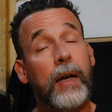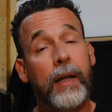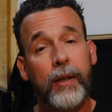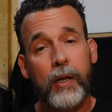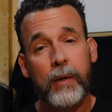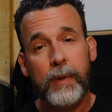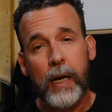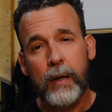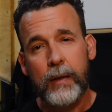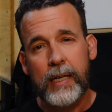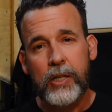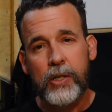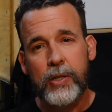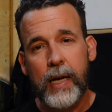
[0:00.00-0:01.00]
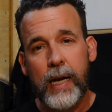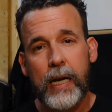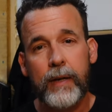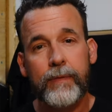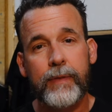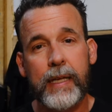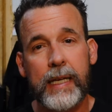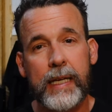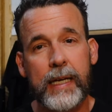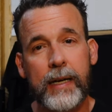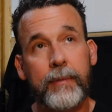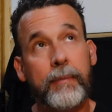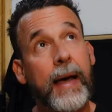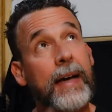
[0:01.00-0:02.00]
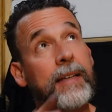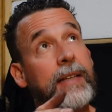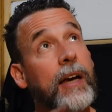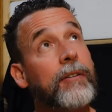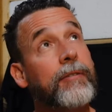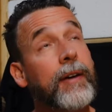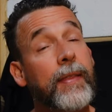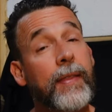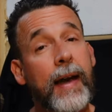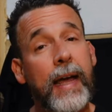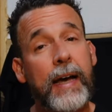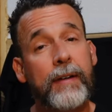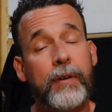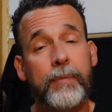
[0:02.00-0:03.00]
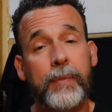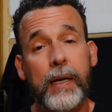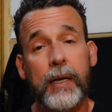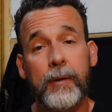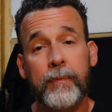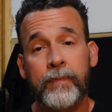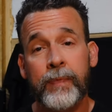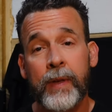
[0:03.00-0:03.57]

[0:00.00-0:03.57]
They're going to be on each side of the uh, MaxxAir fan that I have up there.